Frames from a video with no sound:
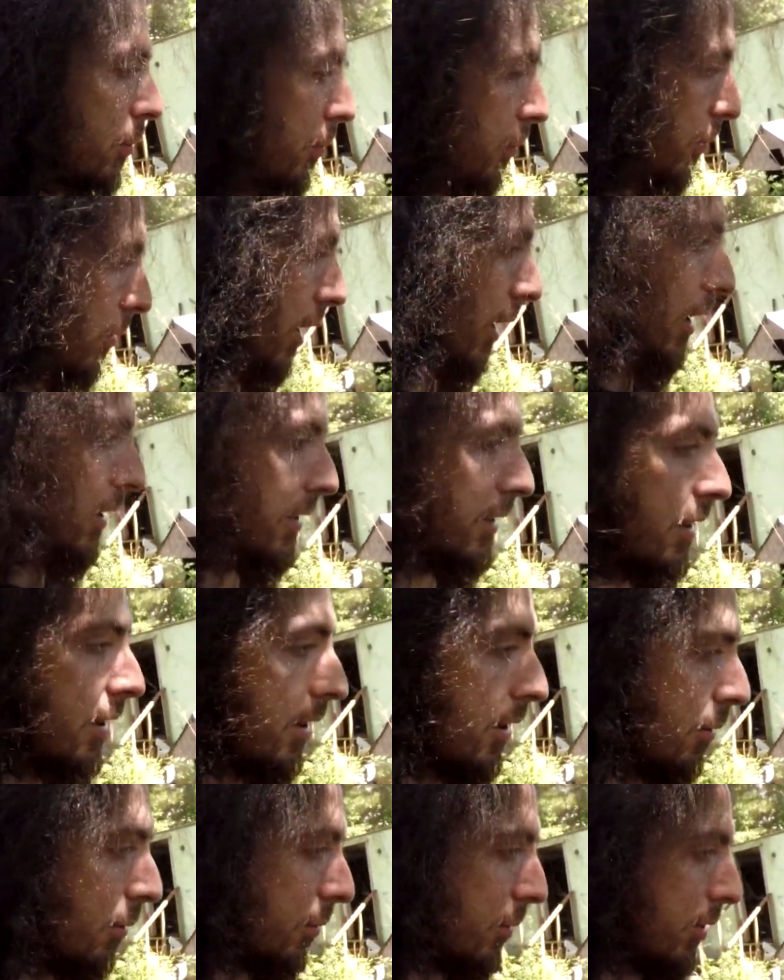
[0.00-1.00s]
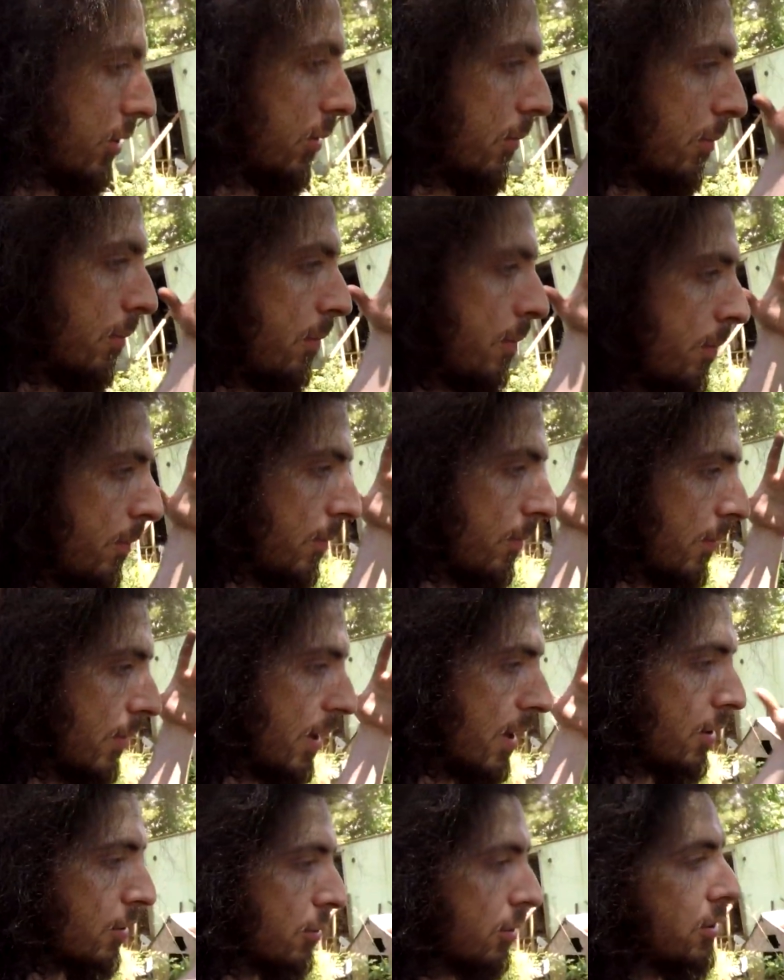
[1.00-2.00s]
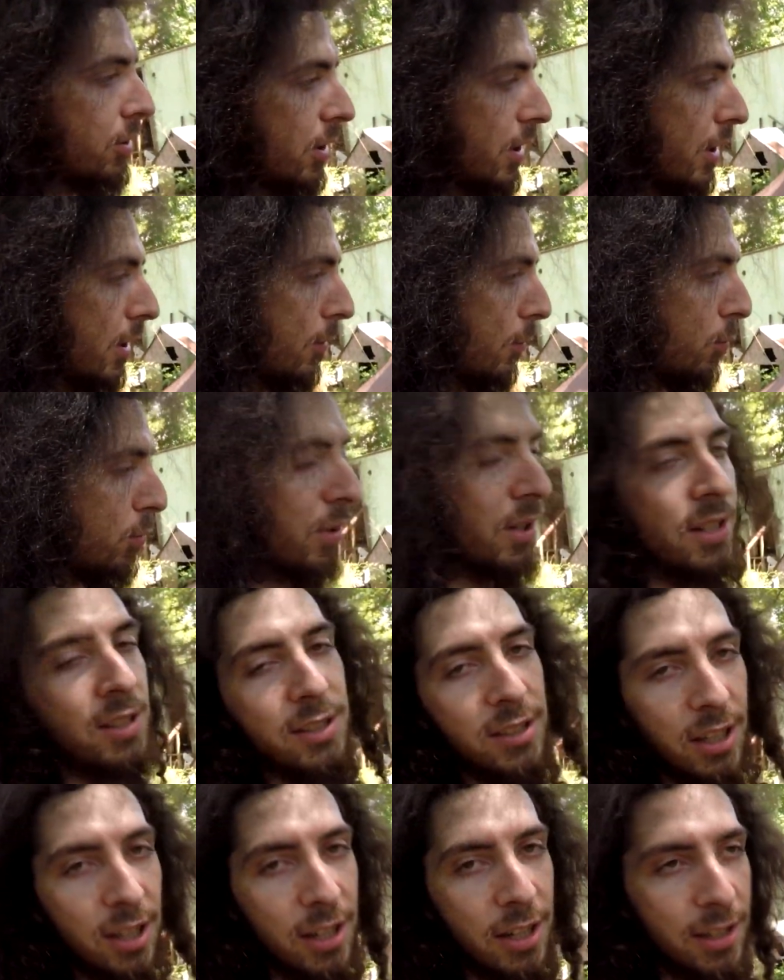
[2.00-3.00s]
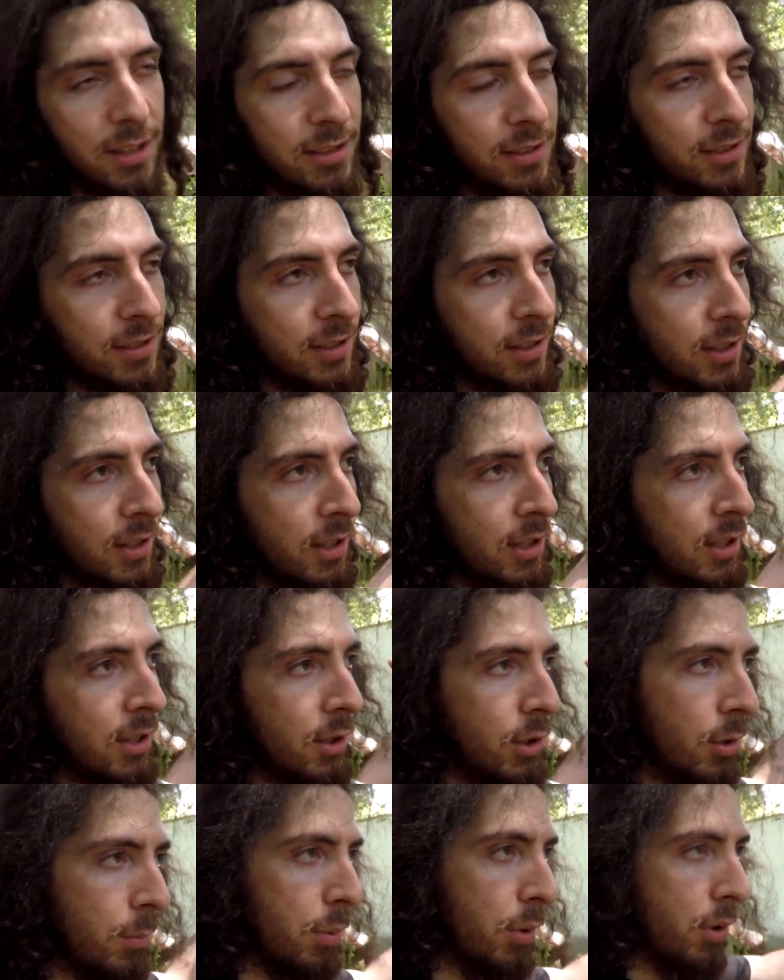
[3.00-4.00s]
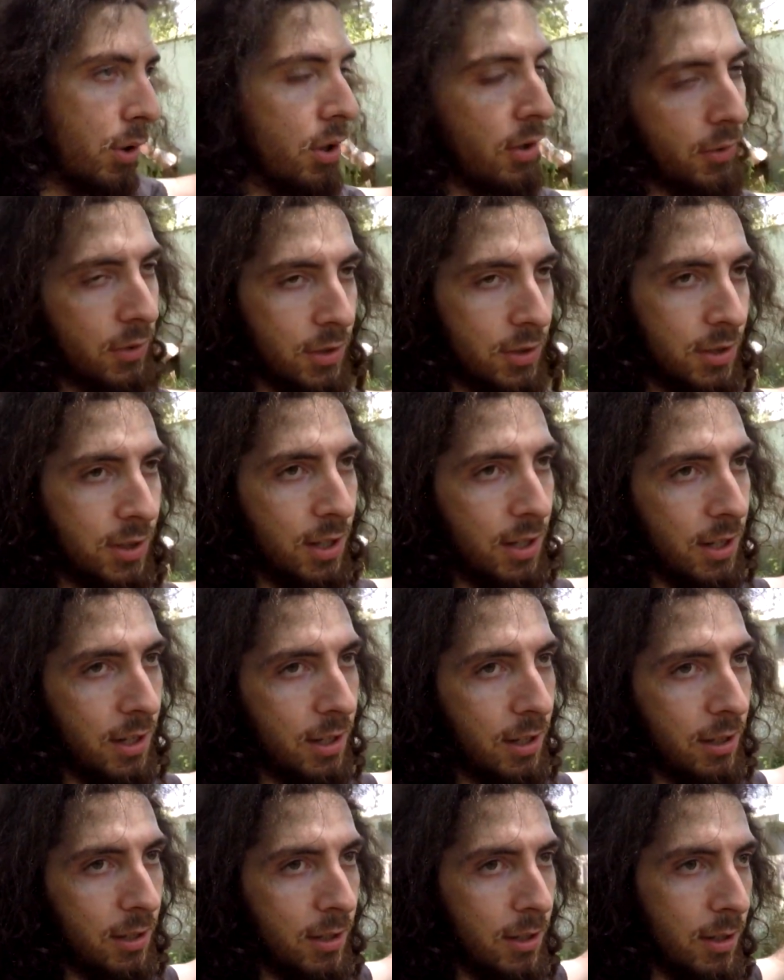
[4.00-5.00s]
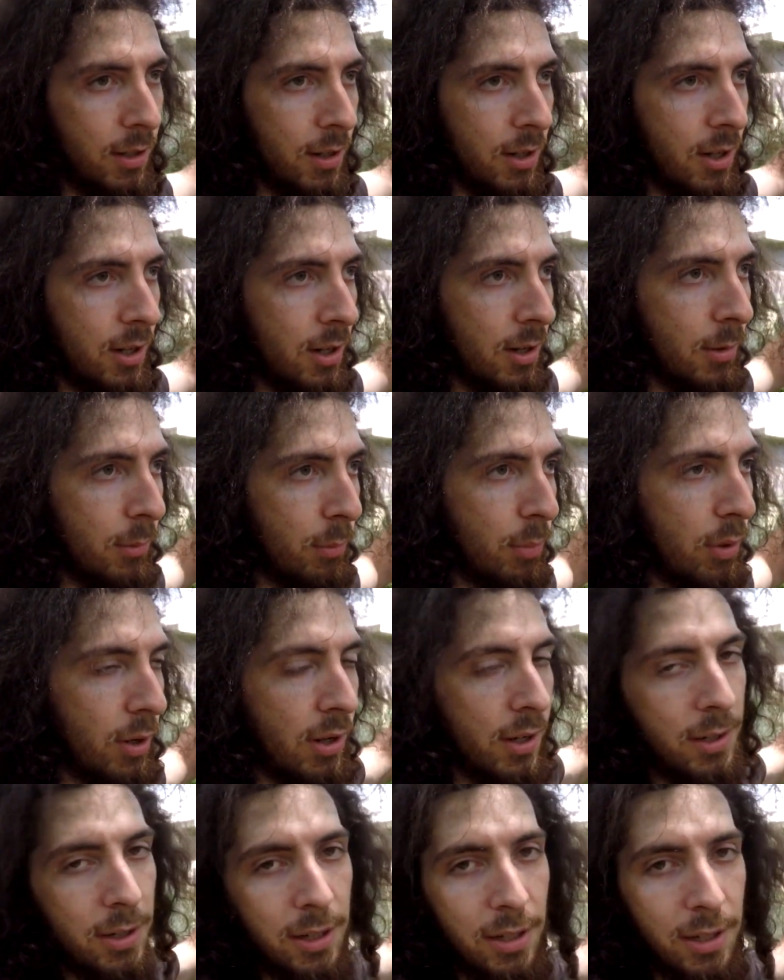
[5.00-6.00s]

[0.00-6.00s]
like I said, come up with some interesting redesigns to put on this thing, but